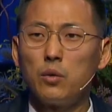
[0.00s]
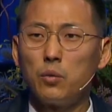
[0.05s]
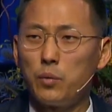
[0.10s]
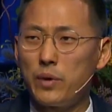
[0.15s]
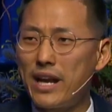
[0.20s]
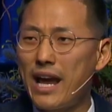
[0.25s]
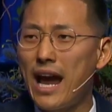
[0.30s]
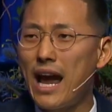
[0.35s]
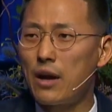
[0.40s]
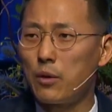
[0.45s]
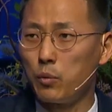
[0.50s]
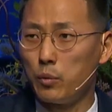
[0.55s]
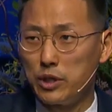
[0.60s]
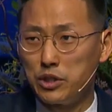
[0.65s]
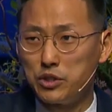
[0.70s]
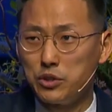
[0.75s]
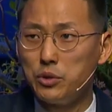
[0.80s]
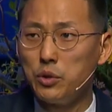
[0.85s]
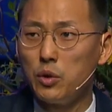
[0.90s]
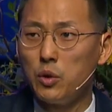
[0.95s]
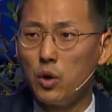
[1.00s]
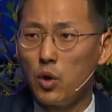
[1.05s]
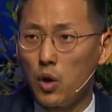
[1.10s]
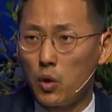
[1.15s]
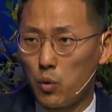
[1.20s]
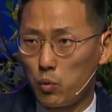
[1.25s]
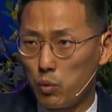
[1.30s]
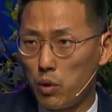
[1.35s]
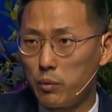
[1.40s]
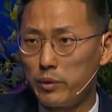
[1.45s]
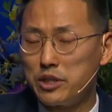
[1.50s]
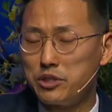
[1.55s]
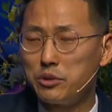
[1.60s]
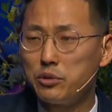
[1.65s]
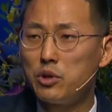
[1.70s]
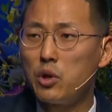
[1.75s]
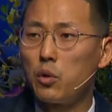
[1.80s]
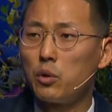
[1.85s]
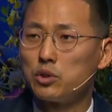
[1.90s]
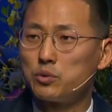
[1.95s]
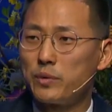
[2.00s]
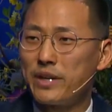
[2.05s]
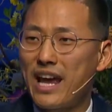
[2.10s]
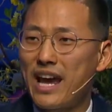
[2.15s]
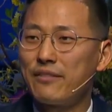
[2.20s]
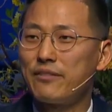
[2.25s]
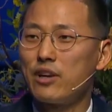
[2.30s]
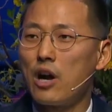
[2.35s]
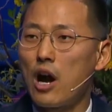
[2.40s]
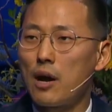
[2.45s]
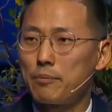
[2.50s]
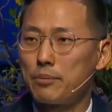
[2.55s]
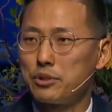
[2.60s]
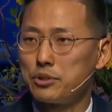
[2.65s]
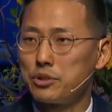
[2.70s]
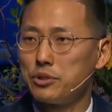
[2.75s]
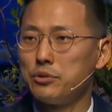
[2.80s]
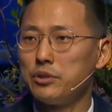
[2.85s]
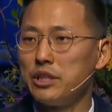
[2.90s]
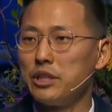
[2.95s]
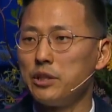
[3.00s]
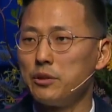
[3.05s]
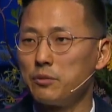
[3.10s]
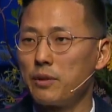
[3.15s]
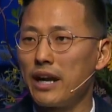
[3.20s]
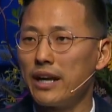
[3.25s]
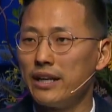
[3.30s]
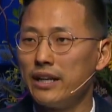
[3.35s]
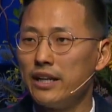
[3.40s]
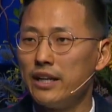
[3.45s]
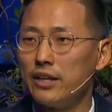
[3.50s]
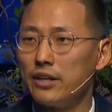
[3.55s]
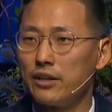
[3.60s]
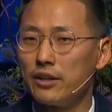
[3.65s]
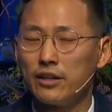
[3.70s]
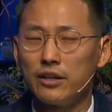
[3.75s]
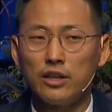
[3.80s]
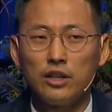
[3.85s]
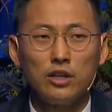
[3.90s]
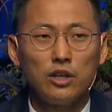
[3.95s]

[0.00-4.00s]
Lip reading: What we do know is we have an opportunity right here.